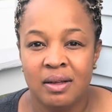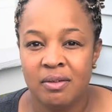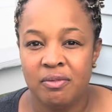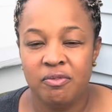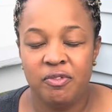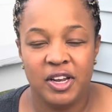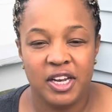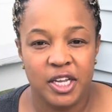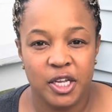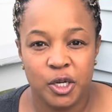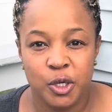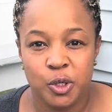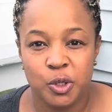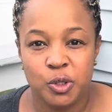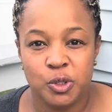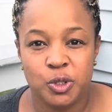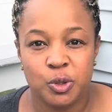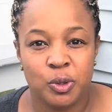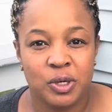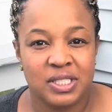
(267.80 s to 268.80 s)

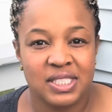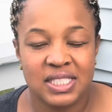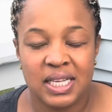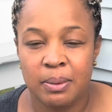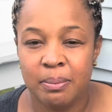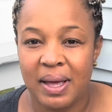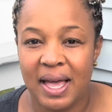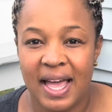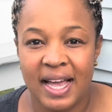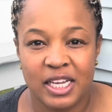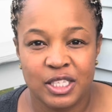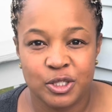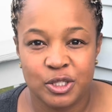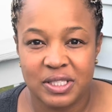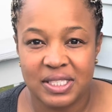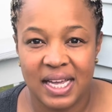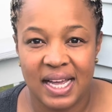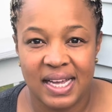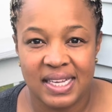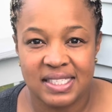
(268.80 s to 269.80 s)
videos or some
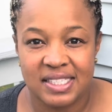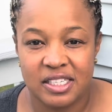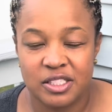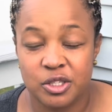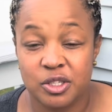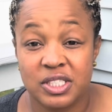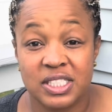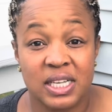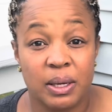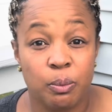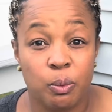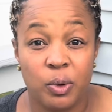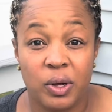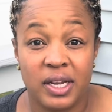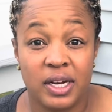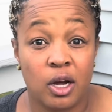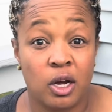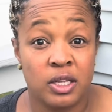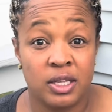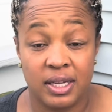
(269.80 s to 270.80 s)
exercises or
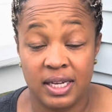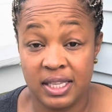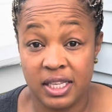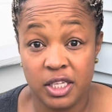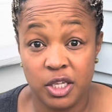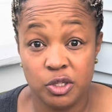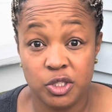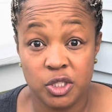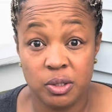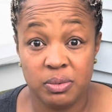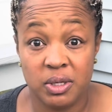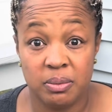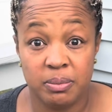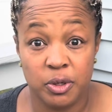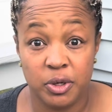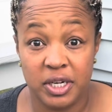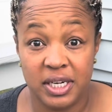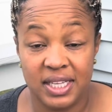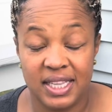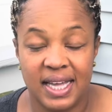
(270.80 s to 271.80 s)
someone in the YouTube
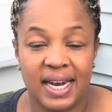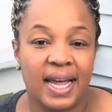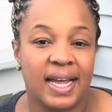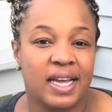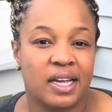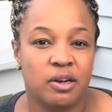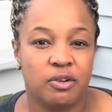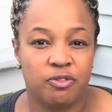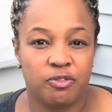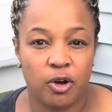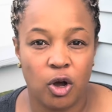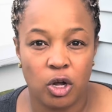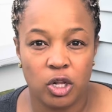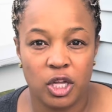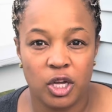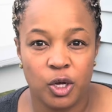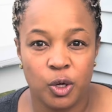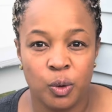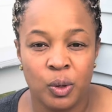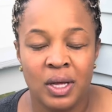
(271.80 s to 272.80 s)
community that I can
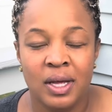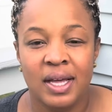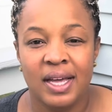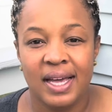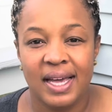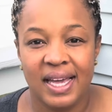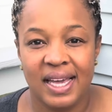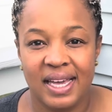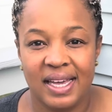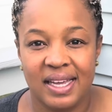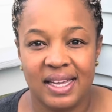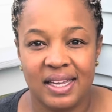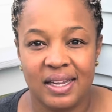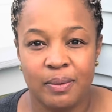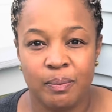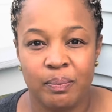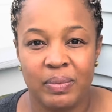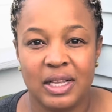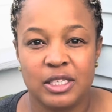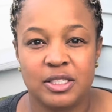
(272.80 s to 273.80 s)
follow
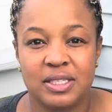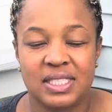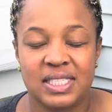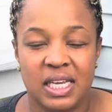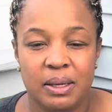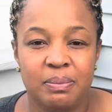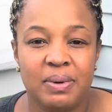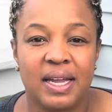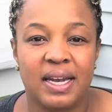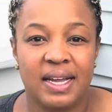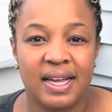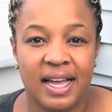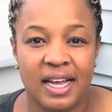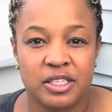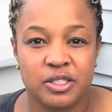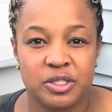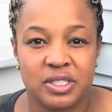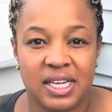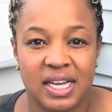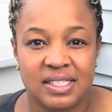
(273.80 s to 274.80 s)
and just keep getting
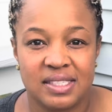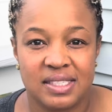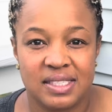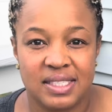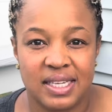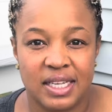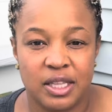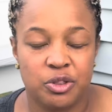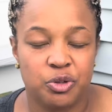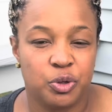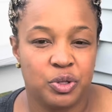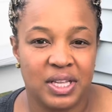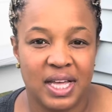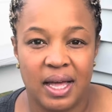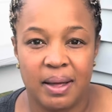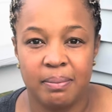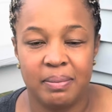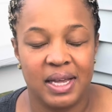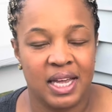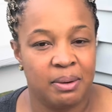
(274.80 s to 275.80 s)
exercises done through
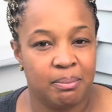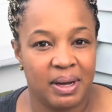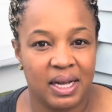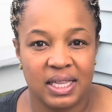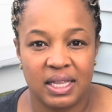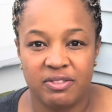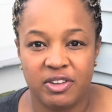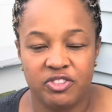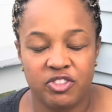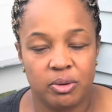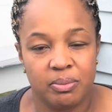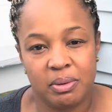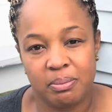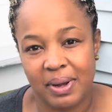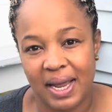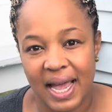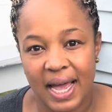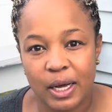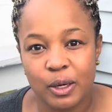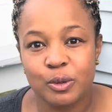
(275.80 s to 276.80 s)
them in my living room in
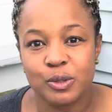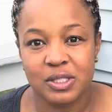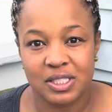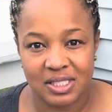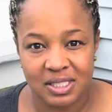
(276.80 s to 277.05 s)
my house.